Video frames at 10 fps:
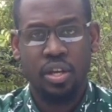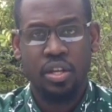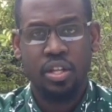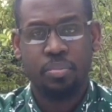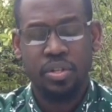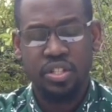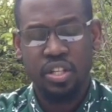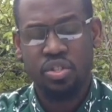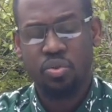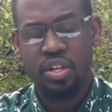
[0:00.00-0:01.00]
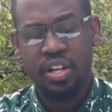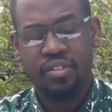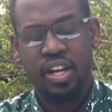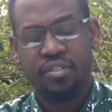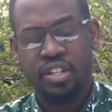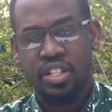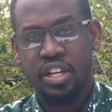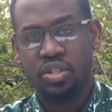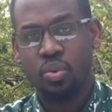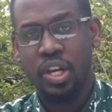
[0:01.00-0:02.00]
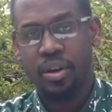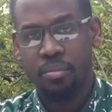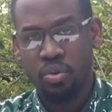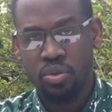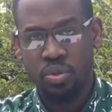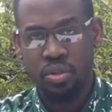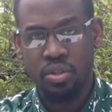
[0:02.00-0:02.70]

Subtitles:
The president should never have attacked William Ruto,